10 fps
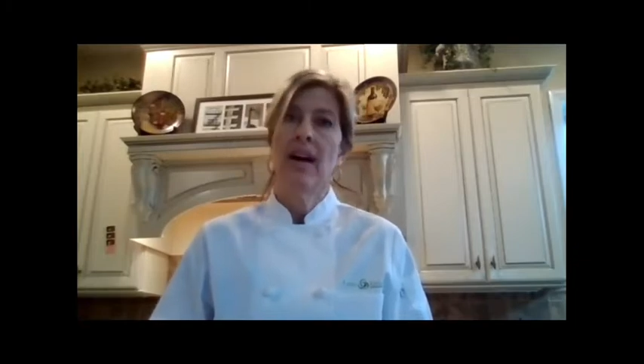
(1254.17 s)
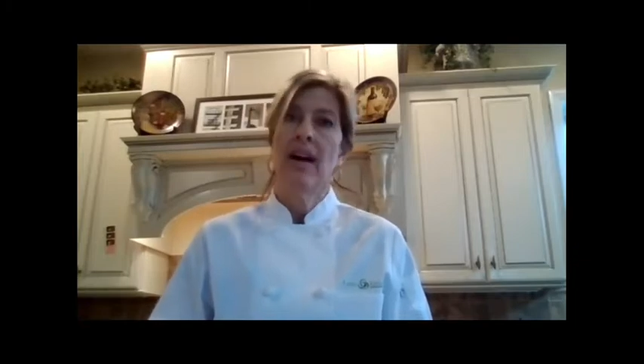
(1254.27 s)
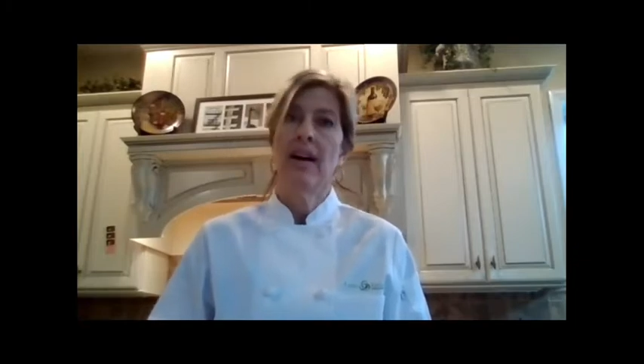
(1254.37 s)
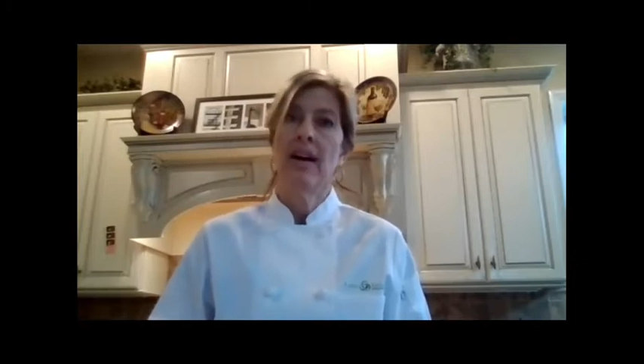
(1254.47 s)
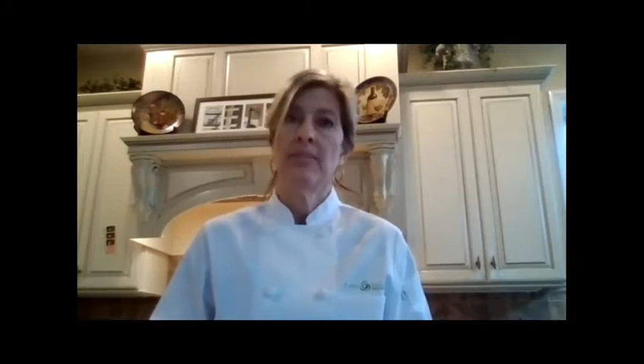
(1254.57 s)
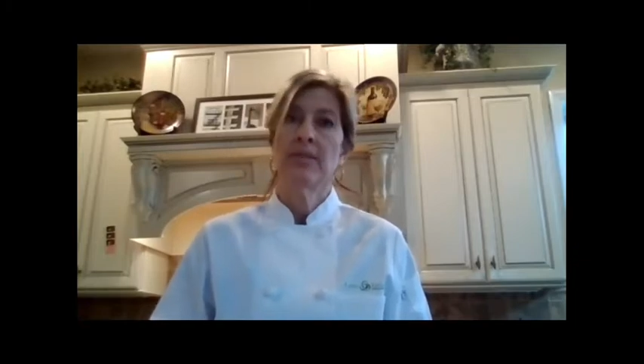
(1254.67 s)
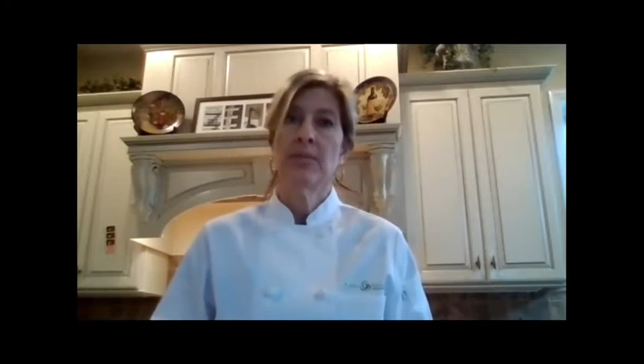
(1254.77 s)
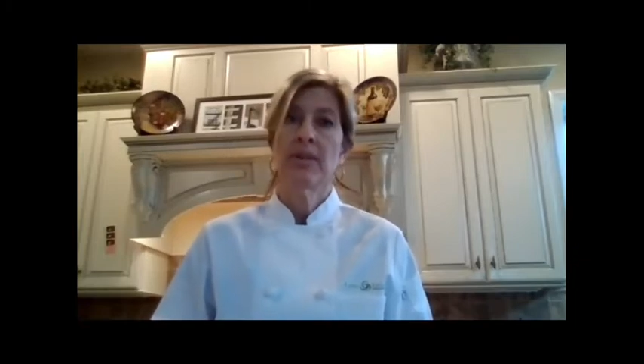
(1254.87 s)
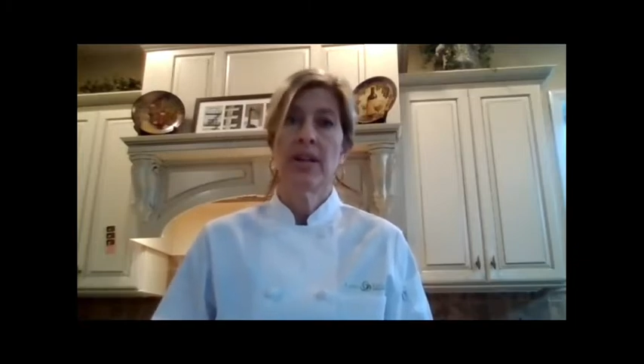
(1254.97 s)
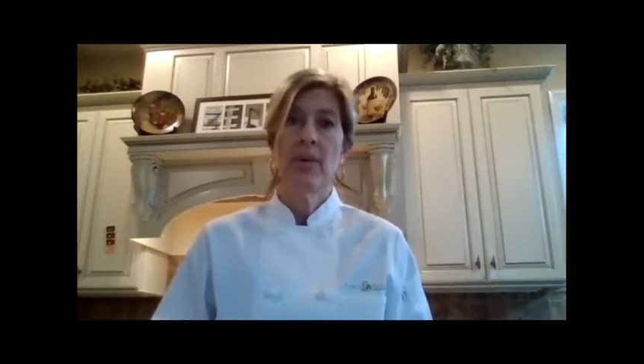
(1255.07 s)
Um, so we're
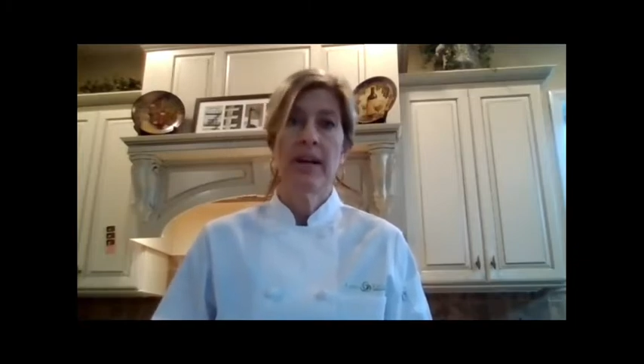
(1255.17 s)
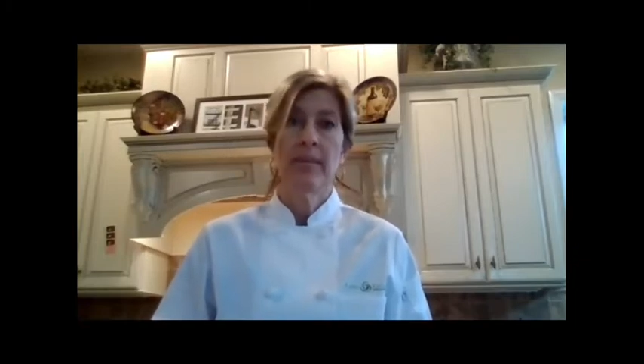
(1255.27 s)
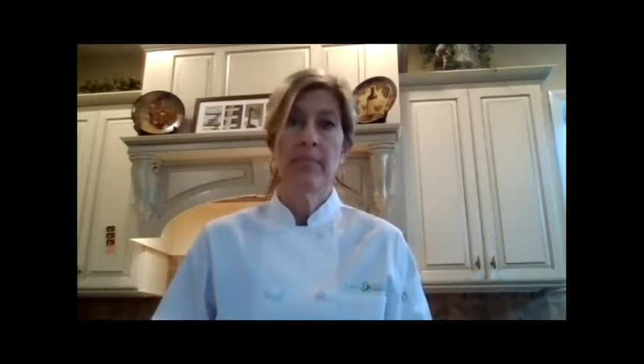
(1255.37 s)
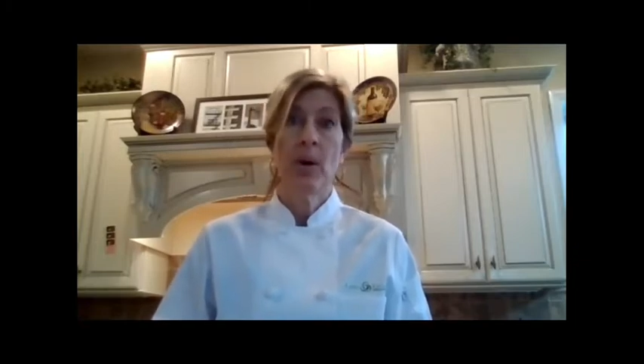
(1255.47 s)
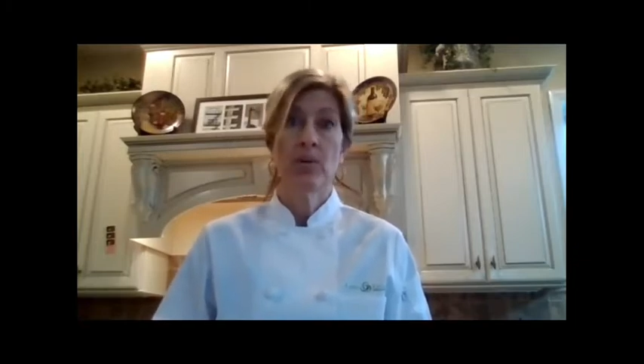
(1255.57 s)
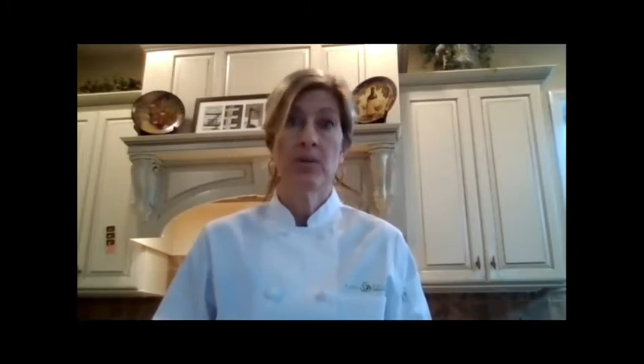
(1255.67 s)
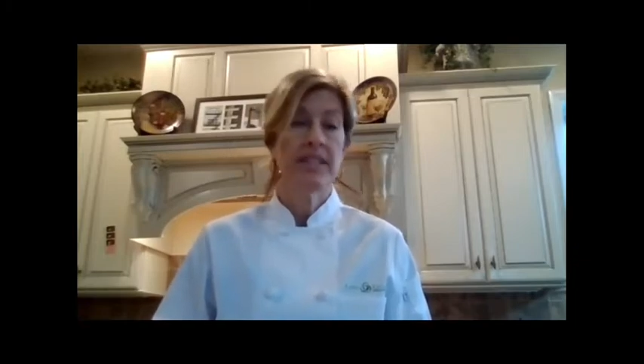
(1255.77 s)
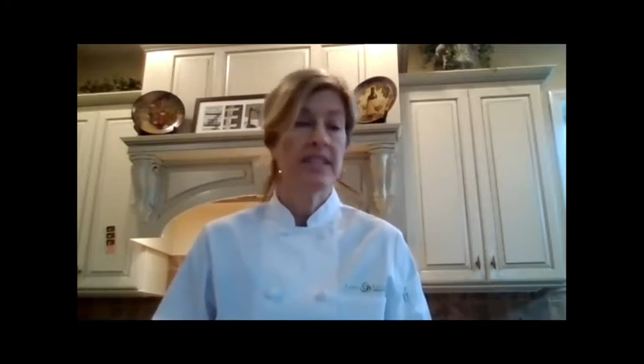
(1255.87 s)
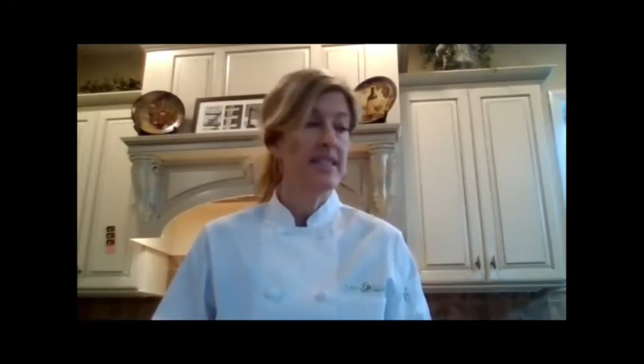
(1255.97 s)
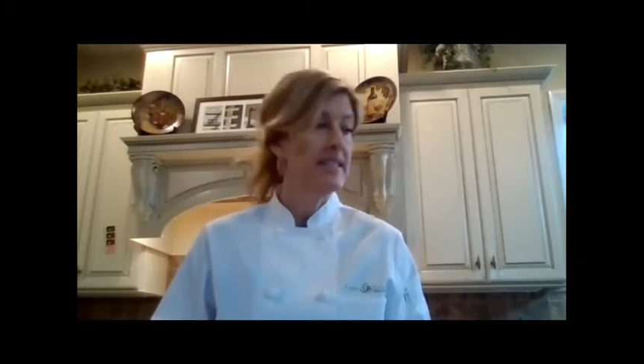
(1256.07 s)
going to go ahead and pulse
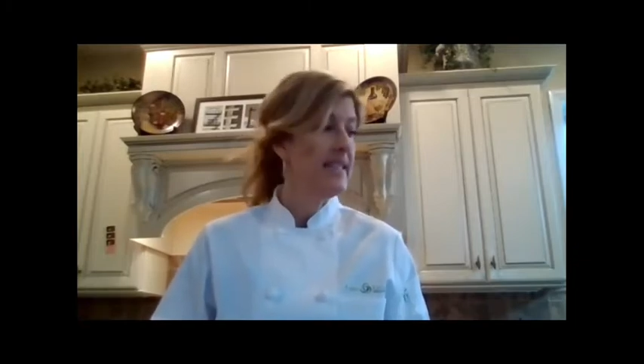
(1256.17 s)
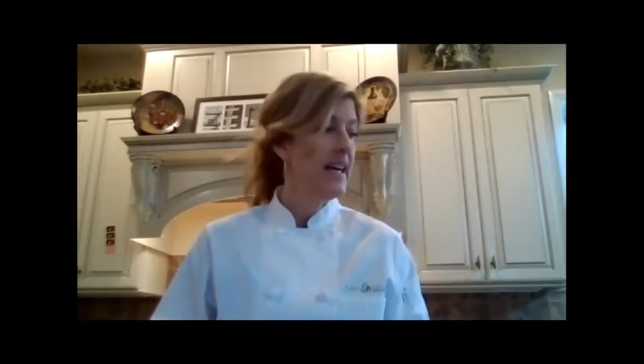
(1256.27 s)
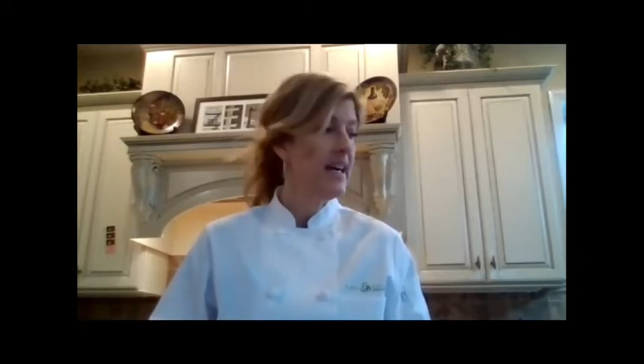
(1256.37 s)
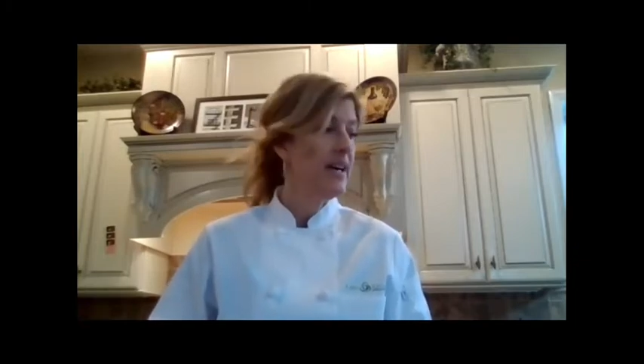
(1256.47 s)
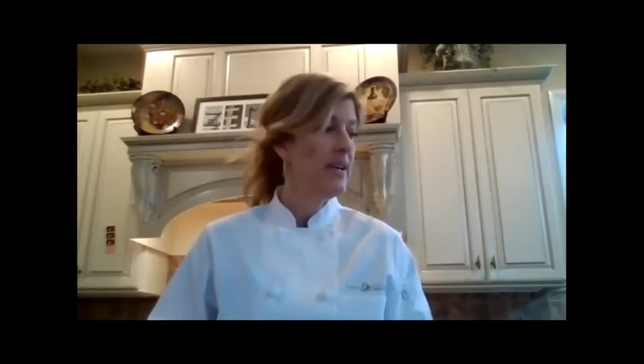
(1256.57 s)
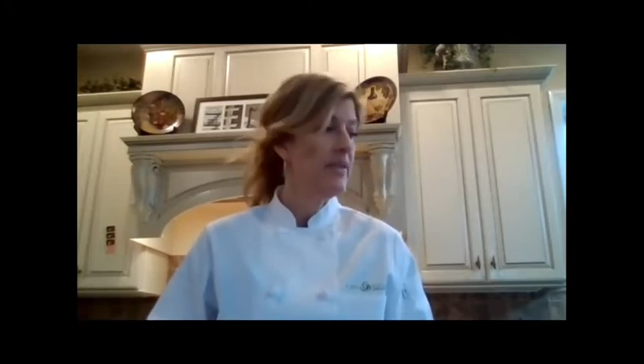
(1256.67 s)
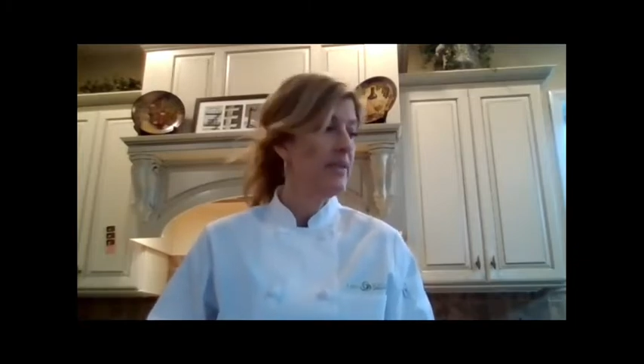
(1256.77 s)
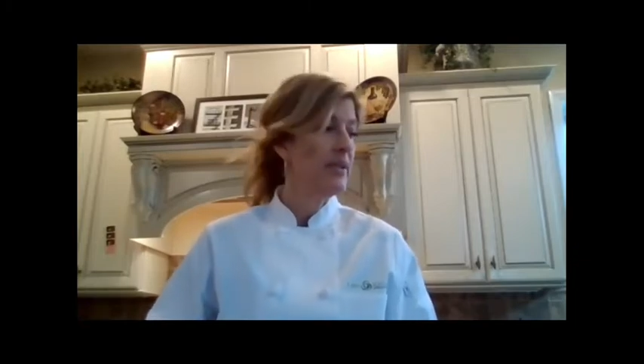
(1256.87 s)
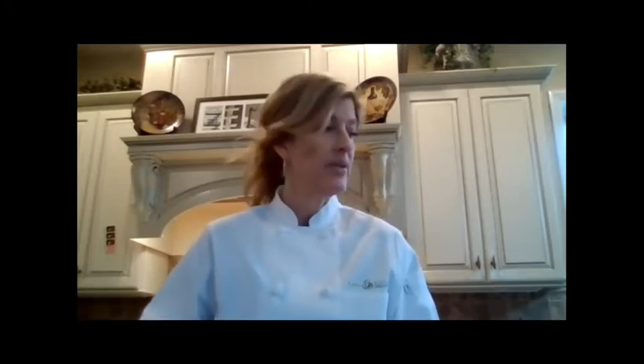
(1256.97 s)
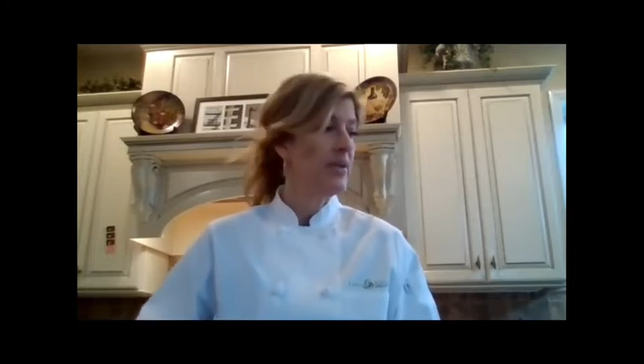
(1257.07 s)
these now in our
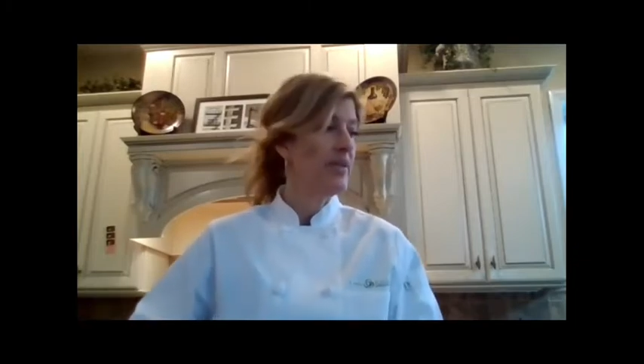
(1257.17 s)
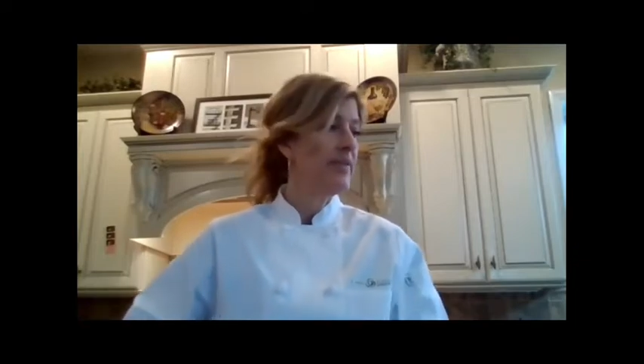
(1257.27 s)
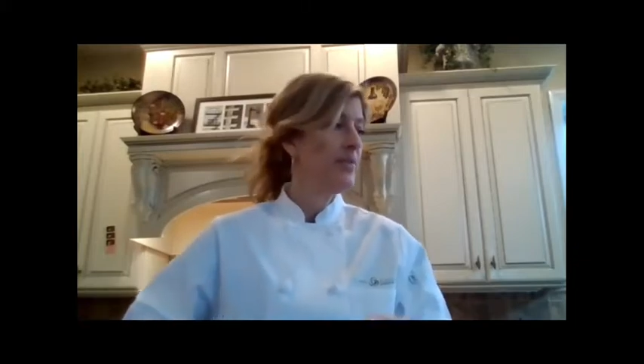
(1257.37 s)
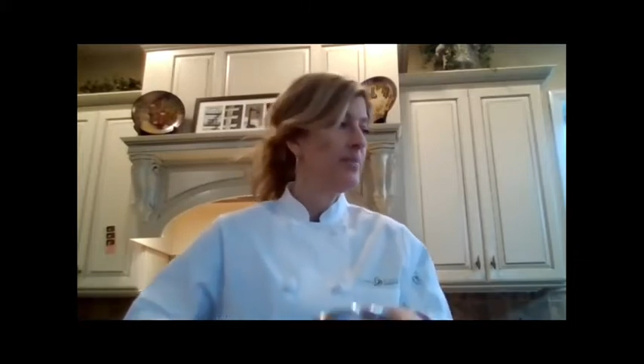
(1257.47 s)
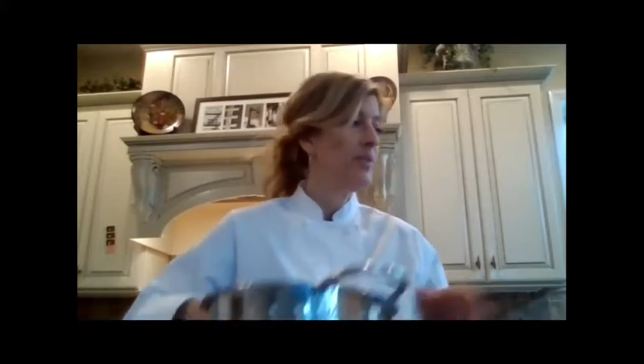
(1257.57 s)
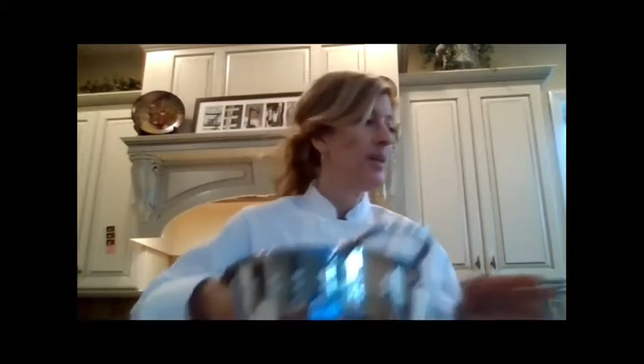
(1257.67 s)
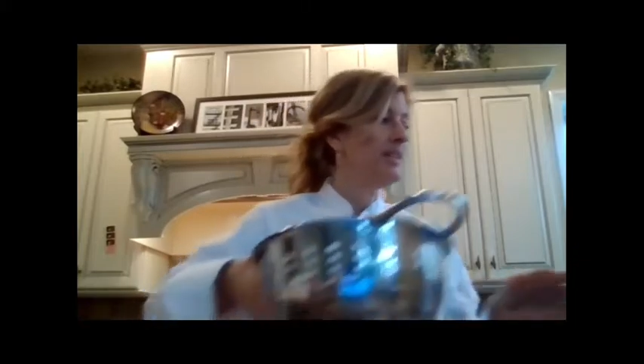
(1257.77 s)
food processor.